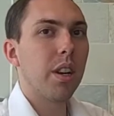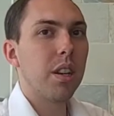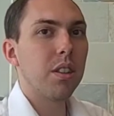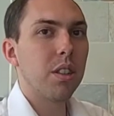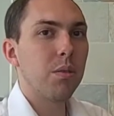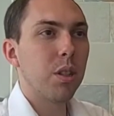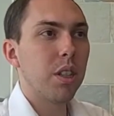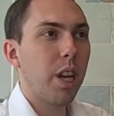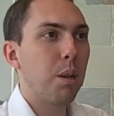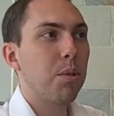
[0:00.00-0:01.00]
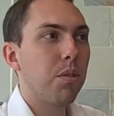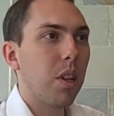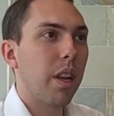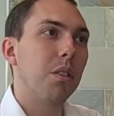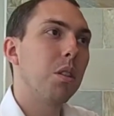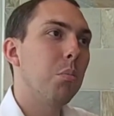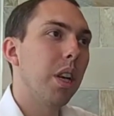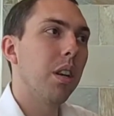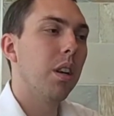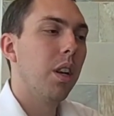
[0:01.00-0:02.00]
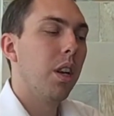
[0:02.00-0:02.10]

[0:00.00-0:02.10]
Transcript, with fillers: How do the different types of clouds compare?